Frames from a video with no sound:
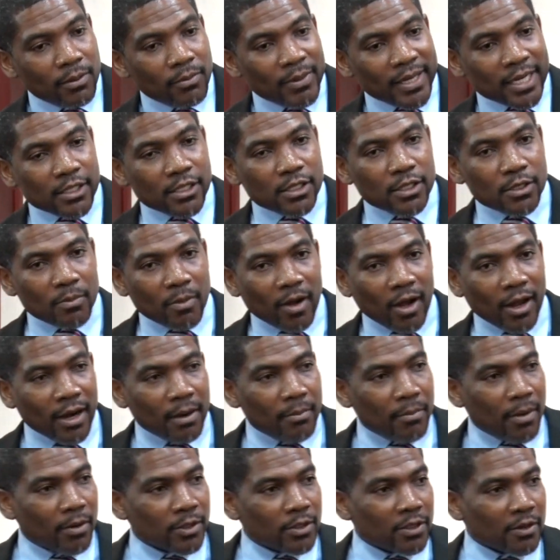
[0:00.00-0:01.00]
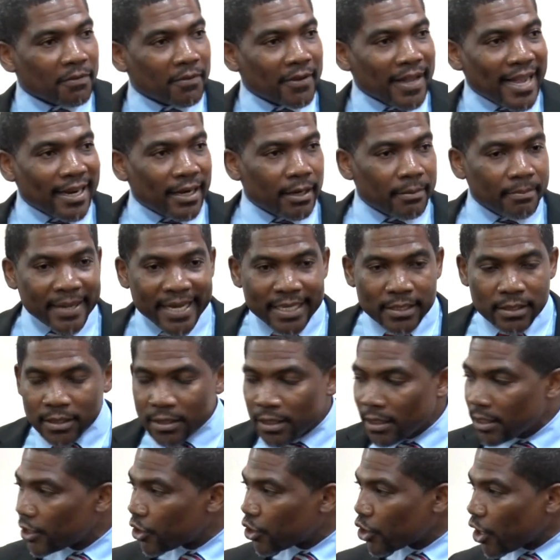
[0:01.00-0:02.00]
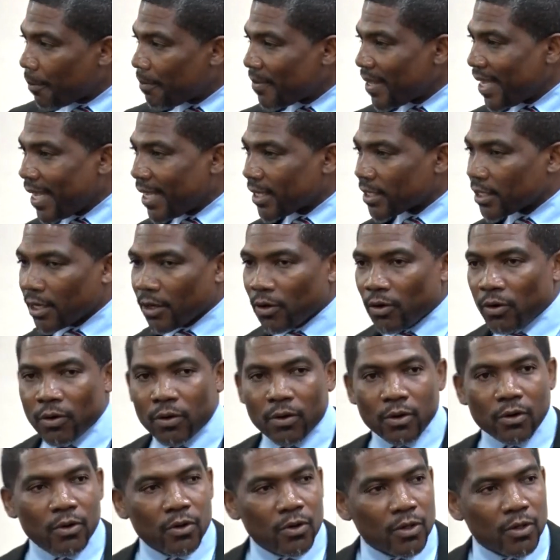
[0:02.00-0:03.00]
with a small amount of cannabis some years ago.